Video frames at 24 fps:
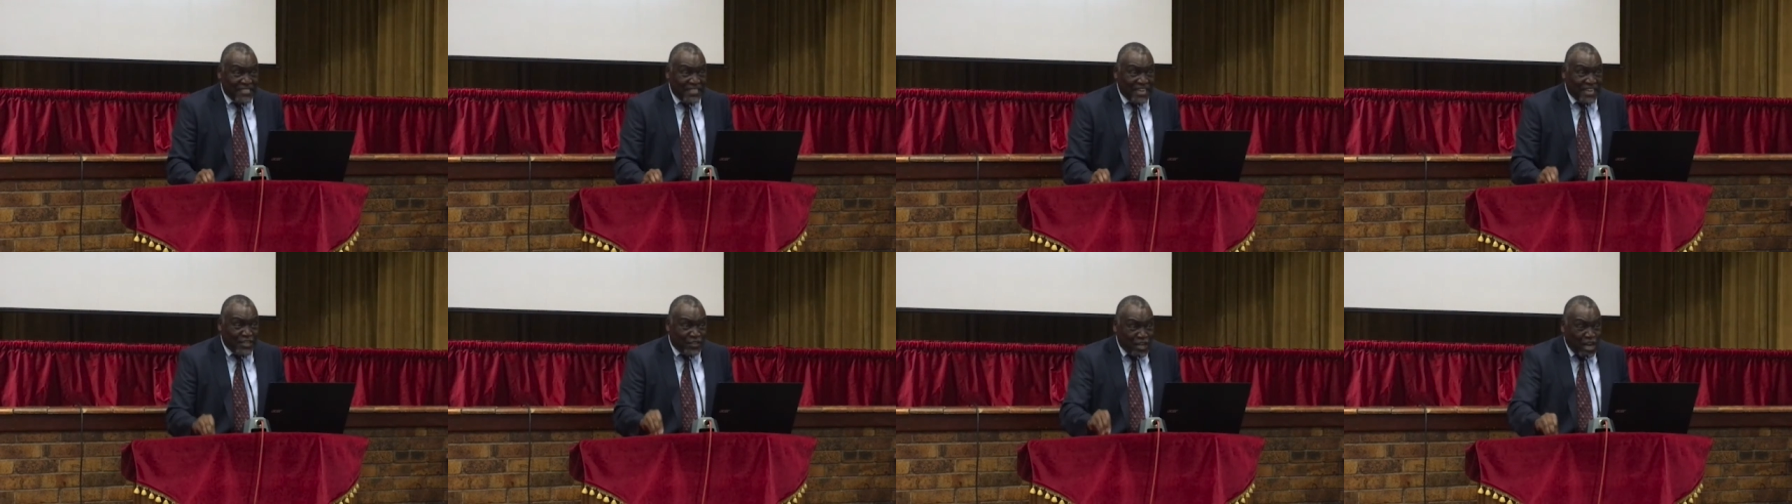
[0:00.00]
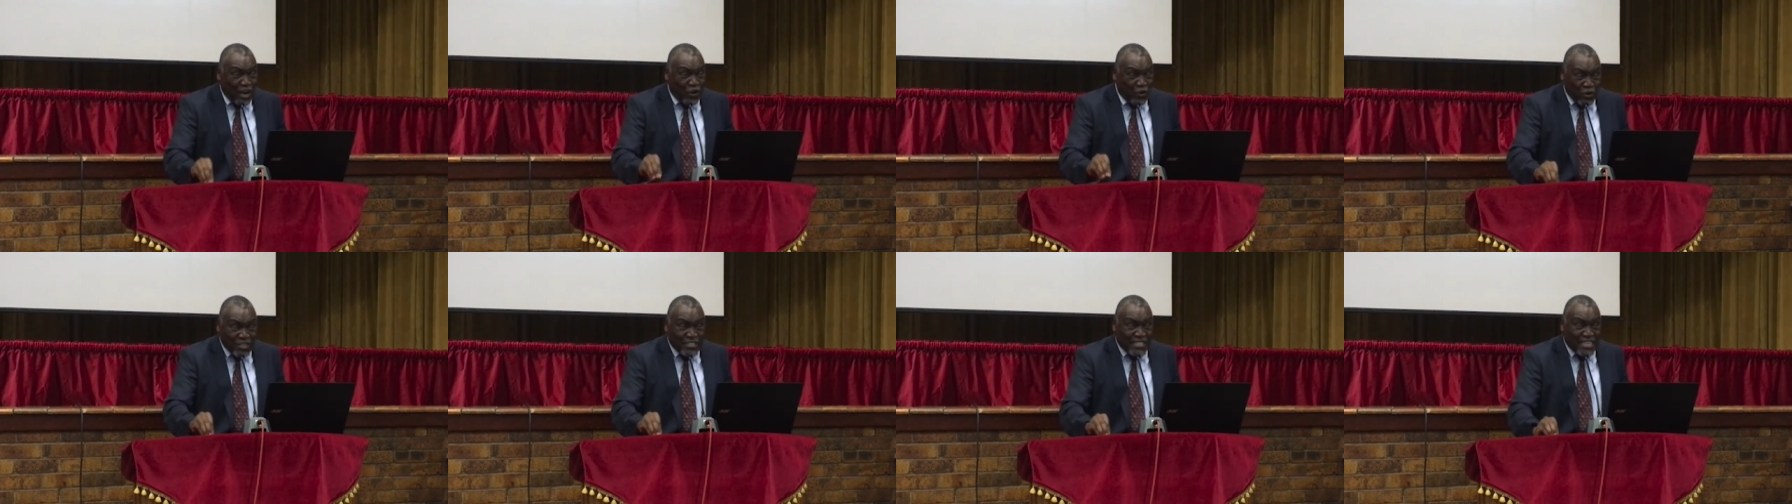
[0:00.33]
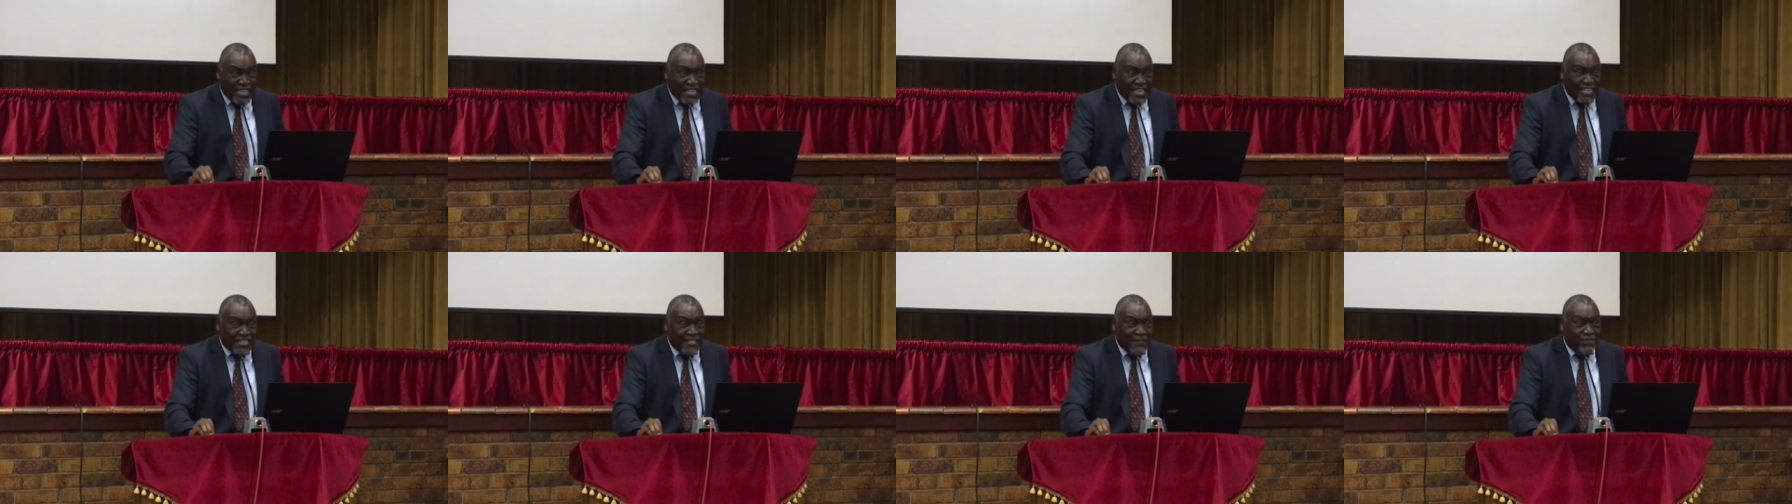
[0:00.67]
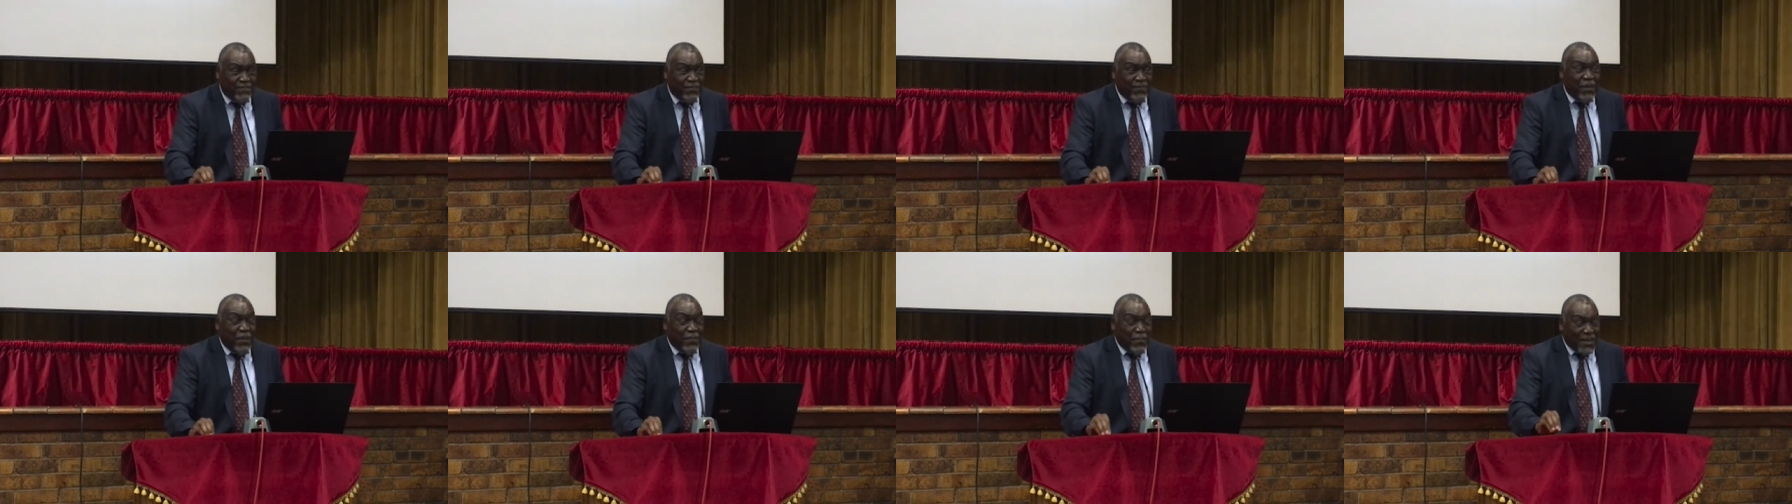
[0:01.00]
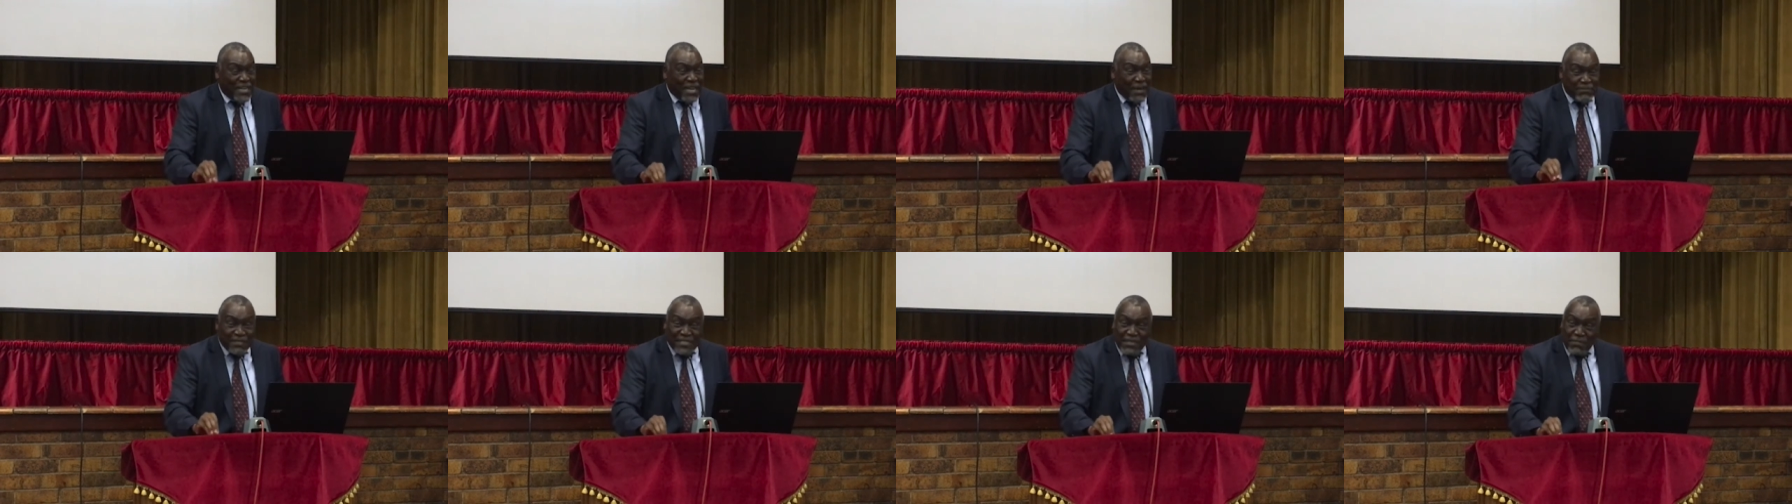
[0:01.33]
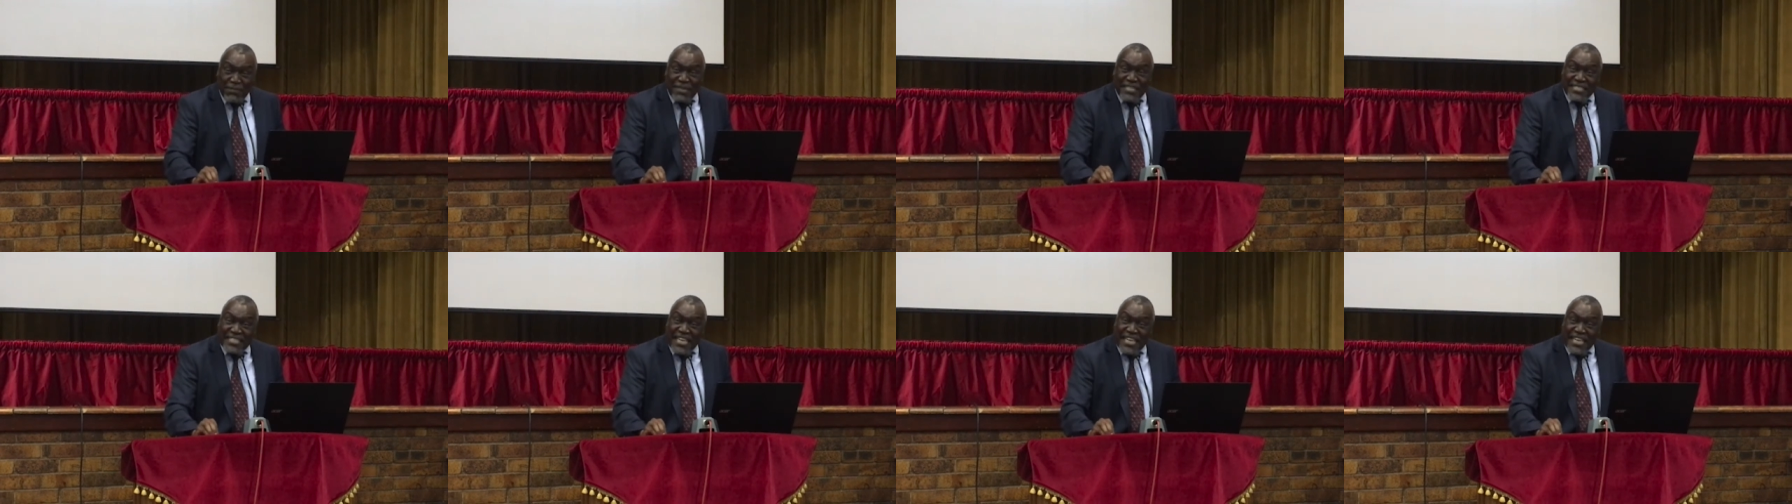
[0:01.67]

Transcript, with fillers: and you are causing it. But I'm simply